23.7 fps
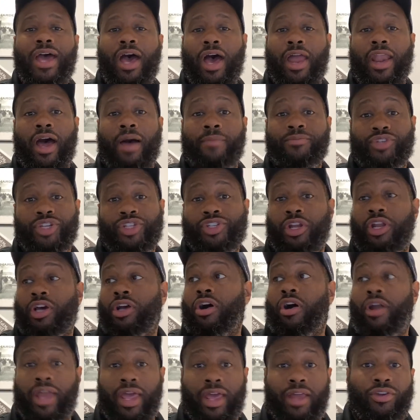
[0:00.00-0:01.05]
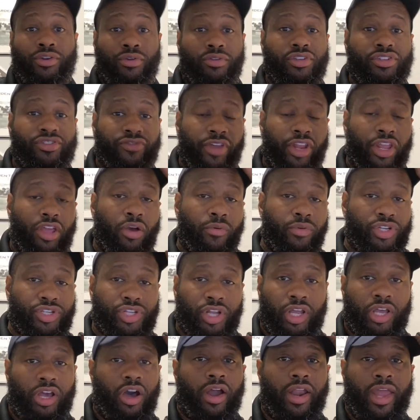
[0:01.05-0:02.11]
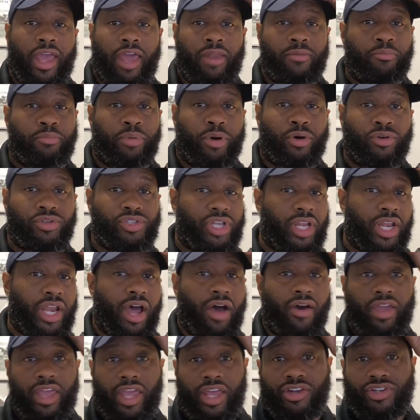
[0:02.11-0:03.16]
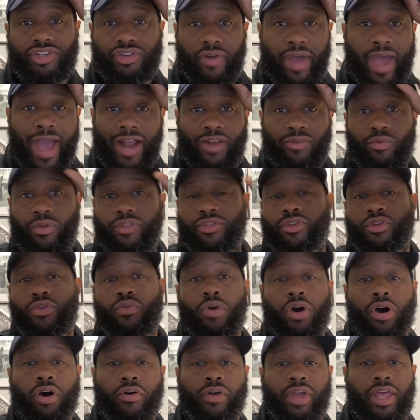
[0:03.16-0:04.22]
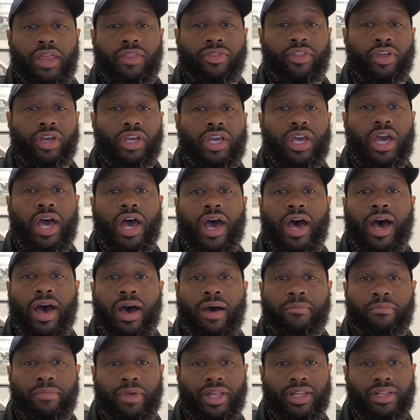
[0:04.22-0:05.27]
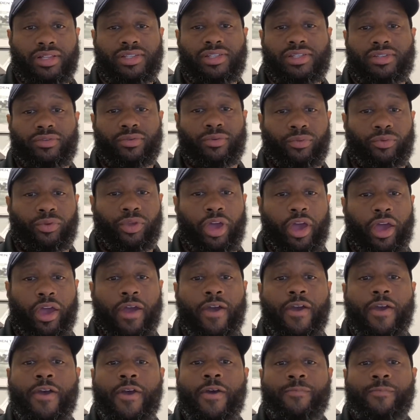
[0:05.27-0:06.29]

And I'm just going to go on ahead and do this video. We're just going to go on ahead and post it, and I'll interact with you all in the comments, okay?